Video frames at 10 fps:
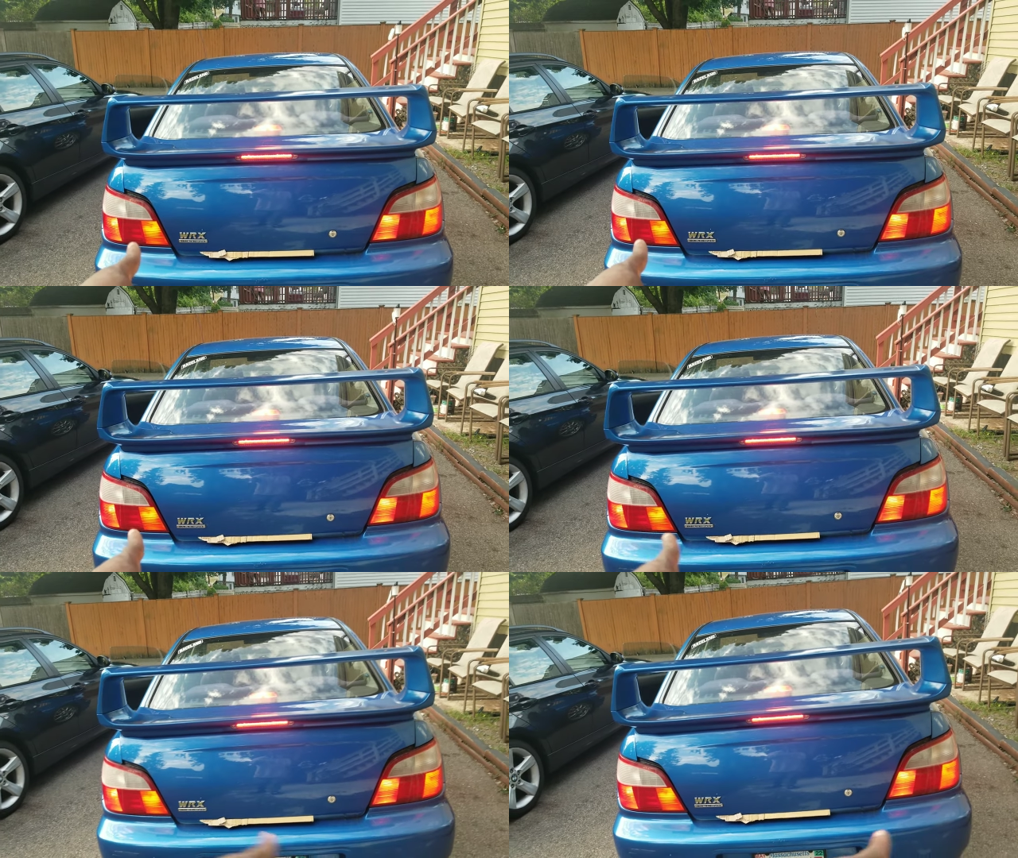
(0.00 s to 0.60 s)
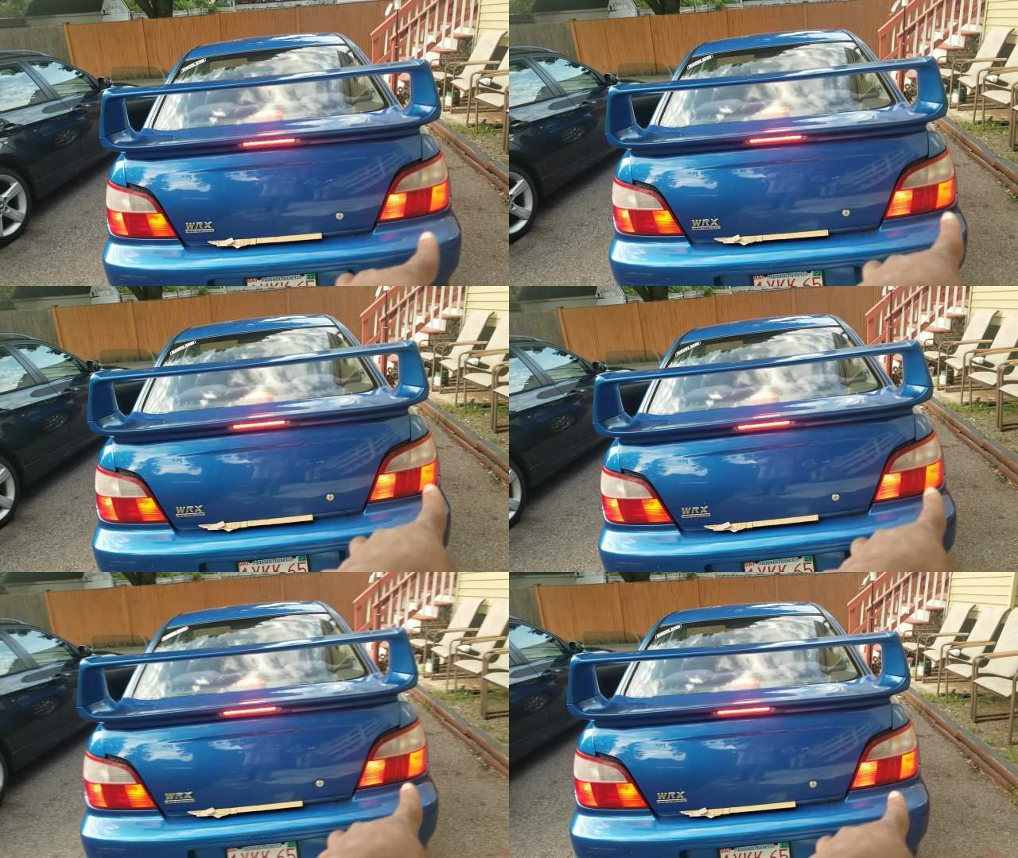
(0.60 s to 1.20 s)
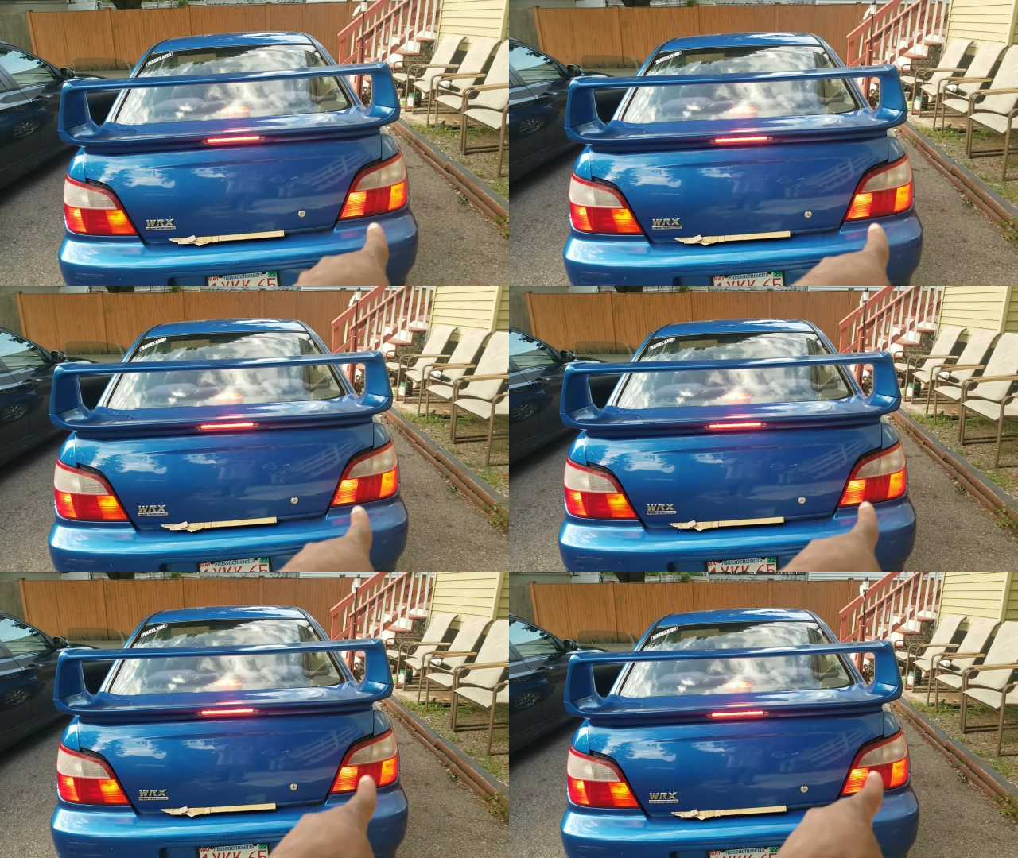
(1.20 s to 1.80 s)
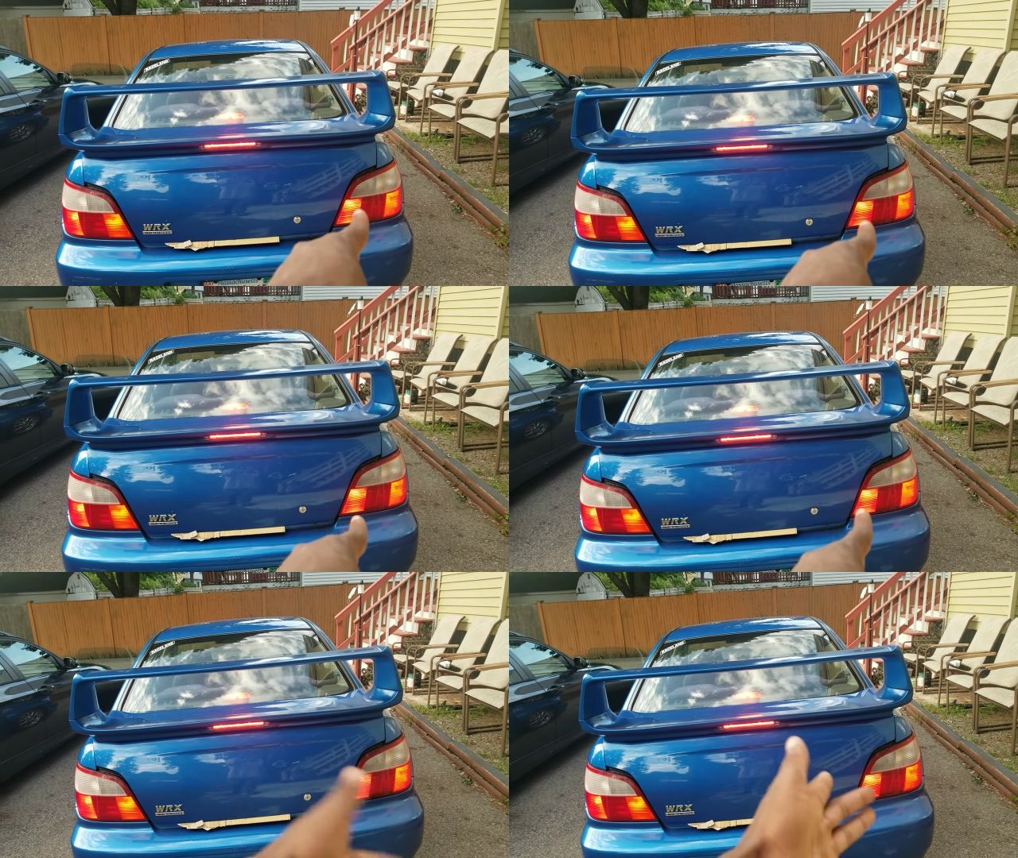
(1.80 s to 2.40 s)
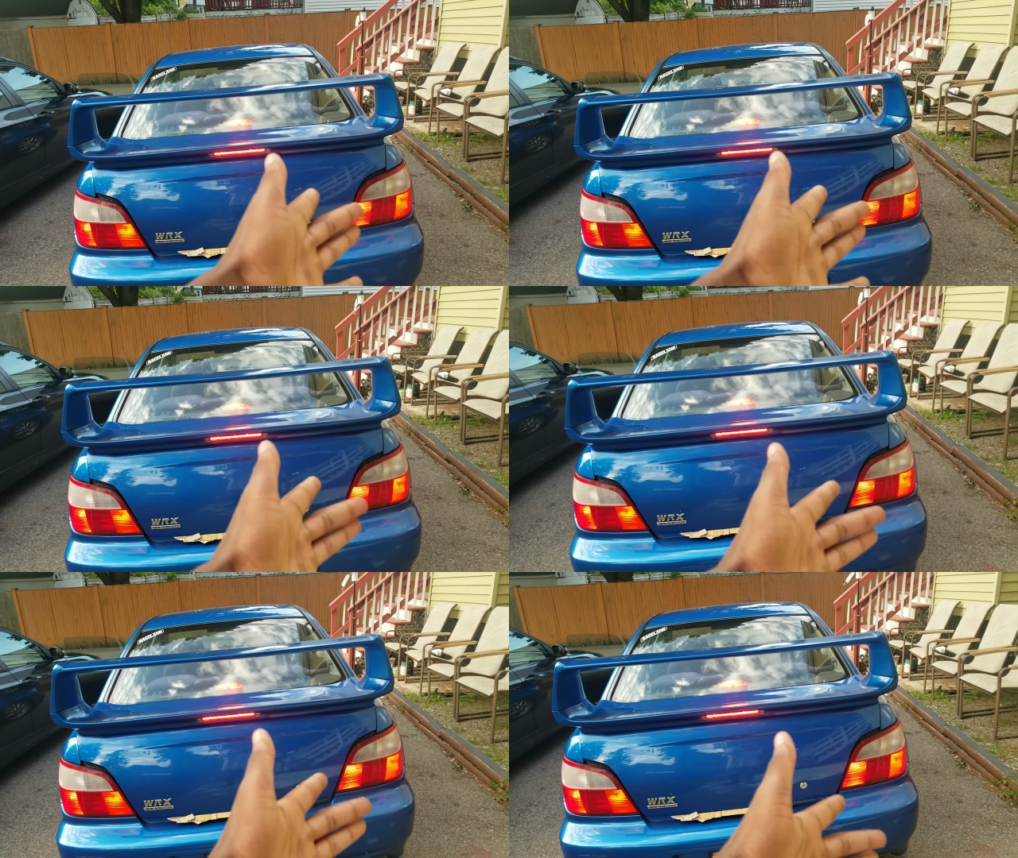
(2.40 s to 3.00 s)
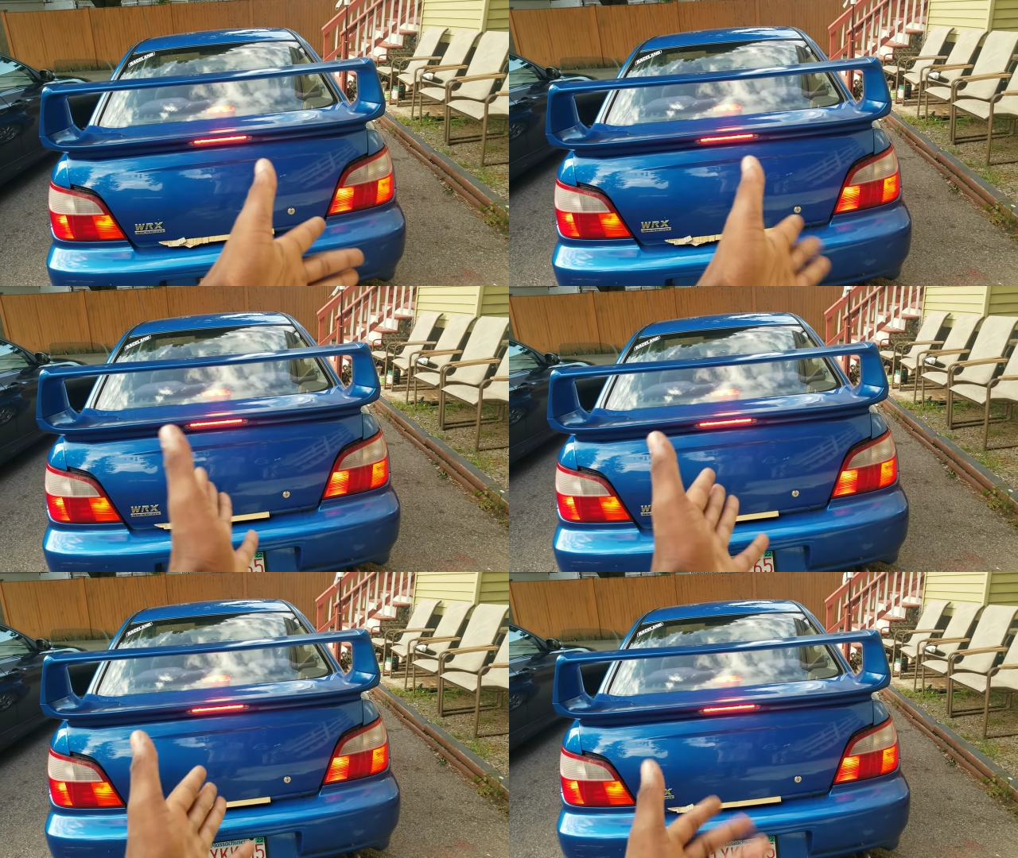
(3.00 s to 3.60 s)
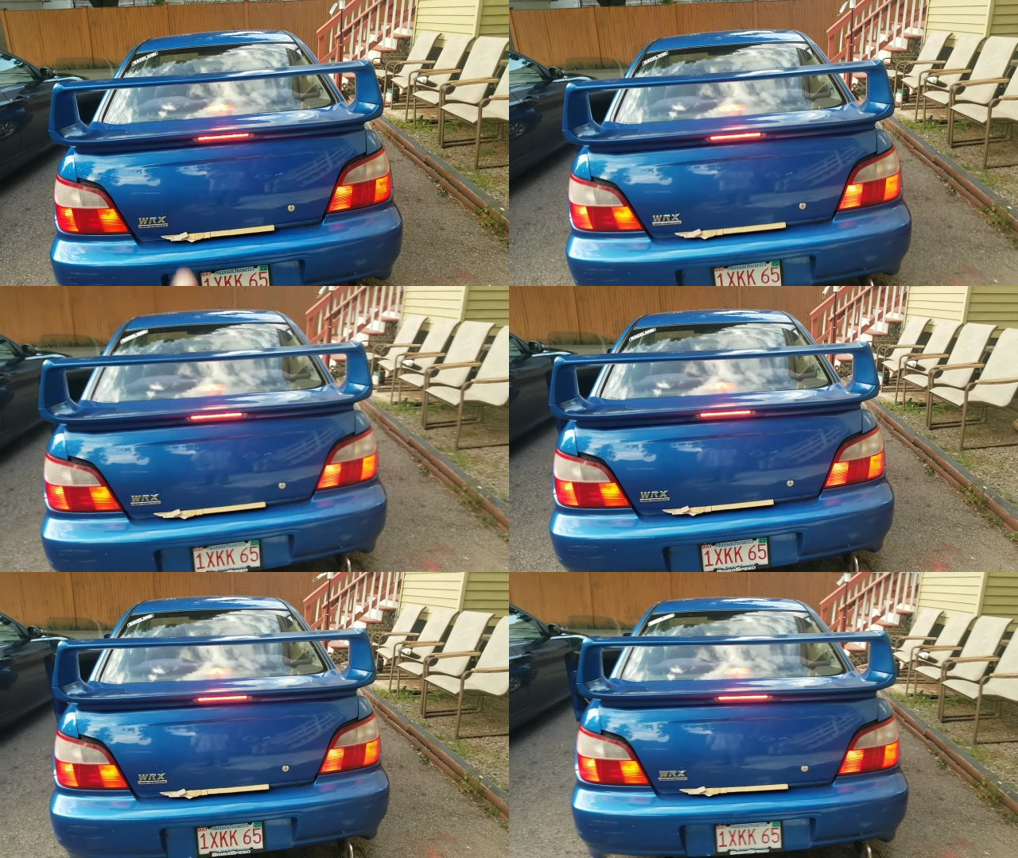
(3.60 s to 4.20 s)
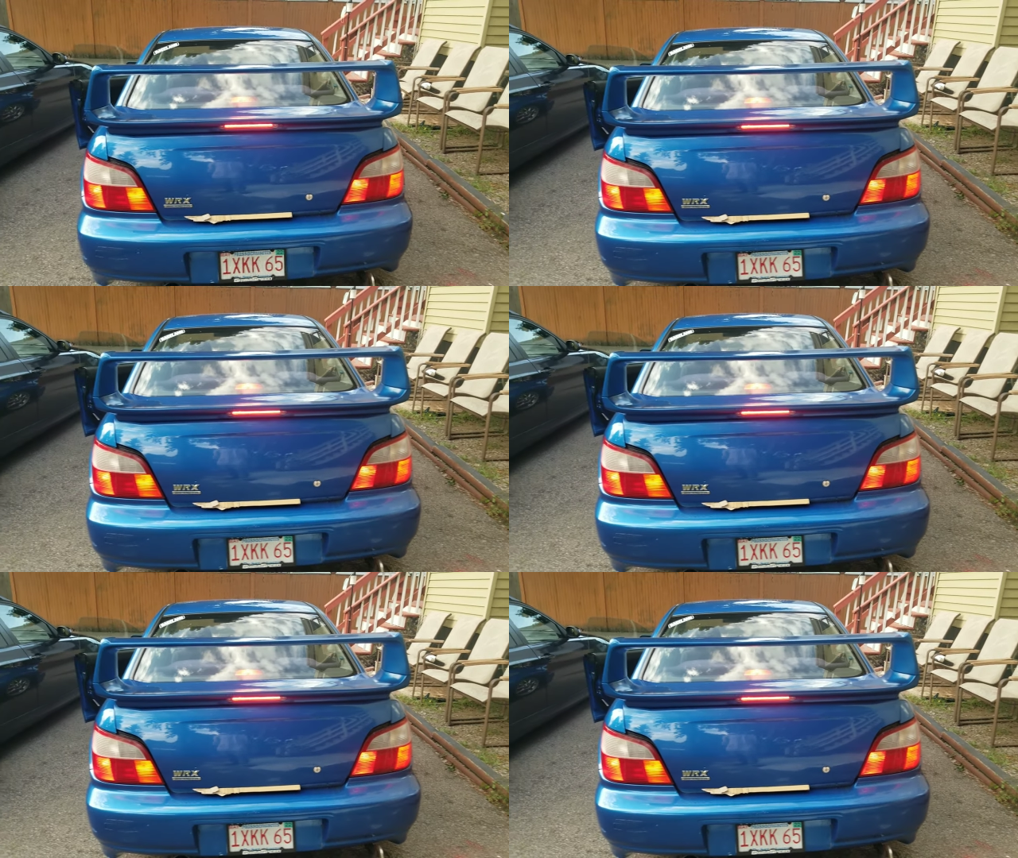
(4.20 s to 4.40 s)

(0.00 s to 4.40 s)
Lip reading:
Nobody's mouth can be seen.